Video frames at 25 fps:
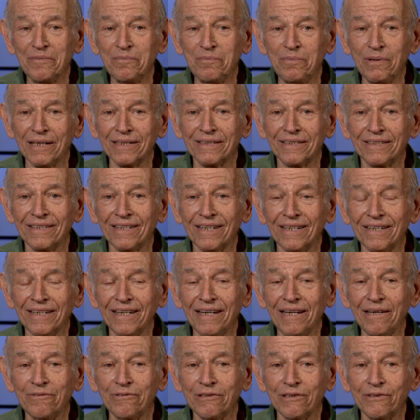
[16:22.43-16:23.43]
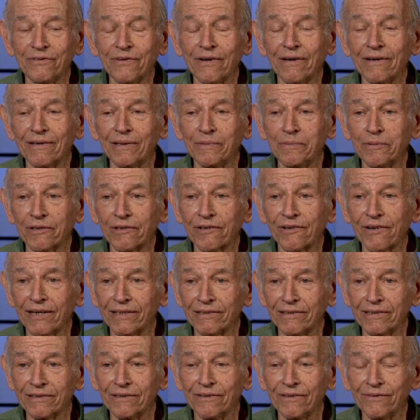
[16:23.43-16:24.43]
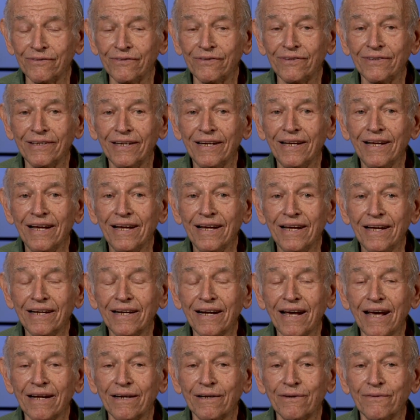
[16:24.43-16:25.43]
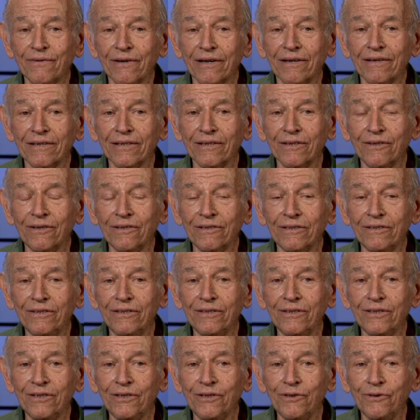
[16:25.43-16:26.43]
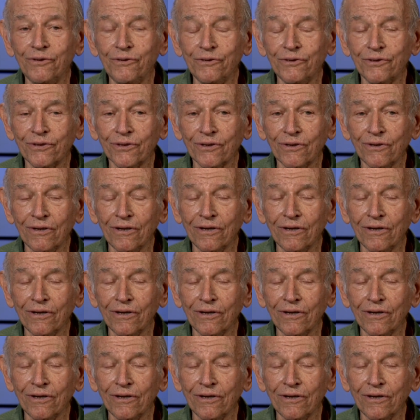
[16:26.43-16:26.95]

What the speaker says: But it was very progressive. It had a very good youth